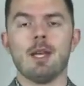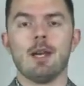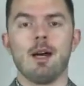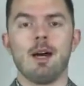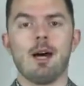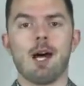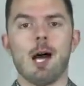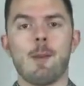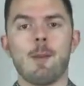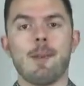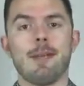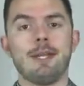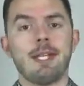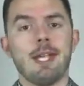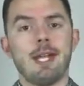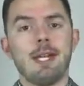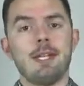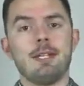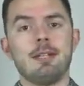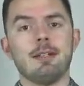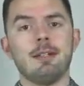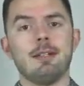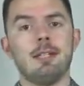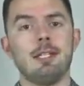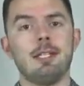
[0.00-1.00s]
And
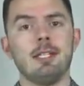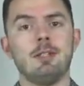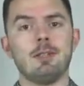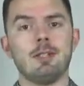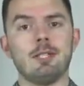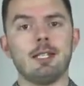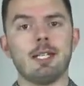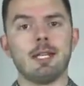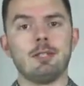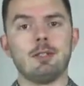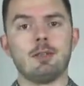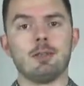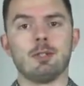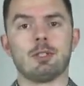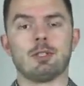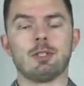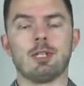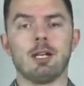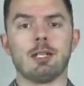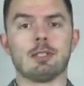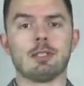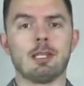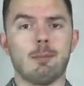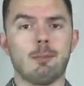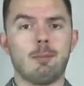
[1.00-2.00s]
then, even then, to
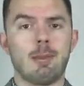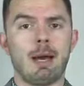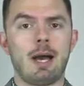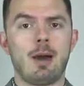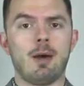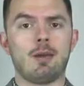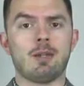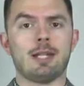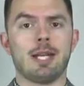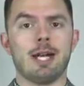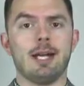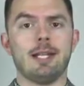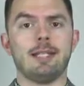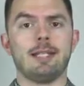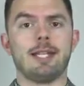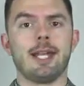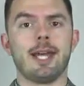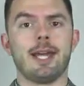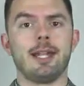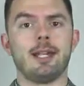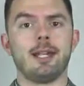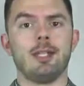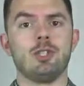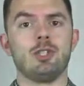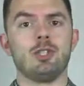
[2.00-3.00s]
compound on
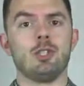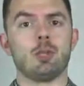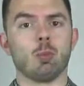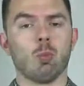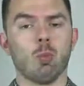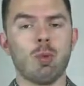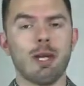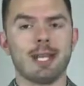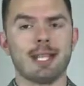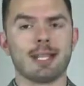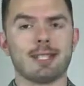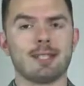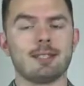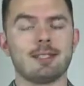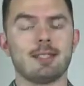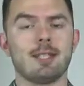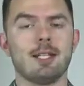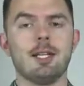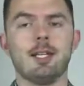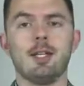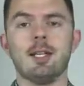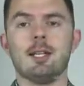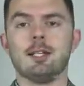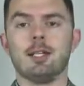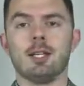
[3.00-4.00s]
that is your widths.
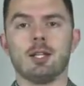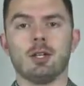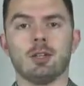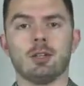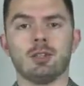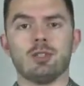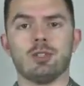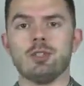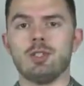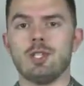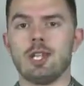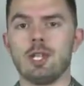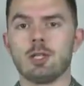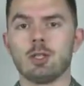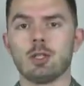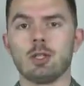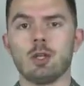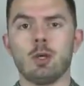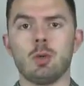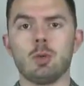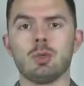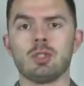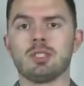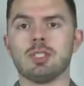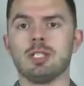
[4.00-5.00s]
There's
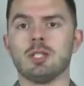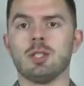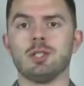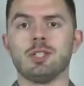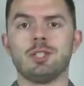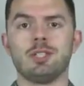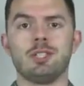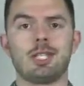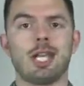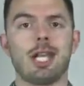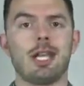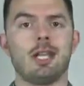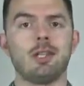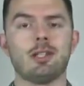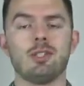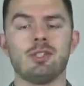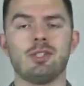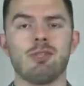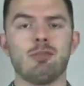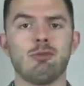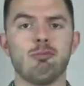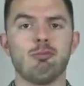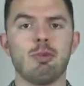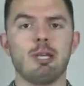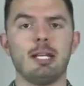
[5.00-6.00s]
narrows, there's
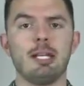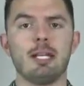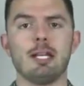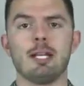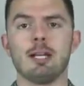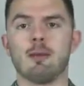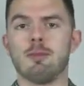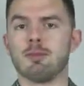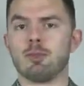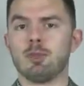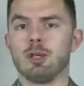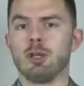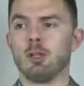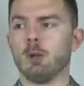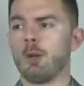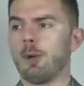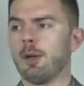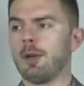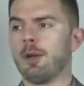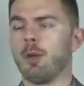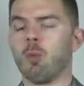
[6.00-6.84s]
standards and mediums, all the way to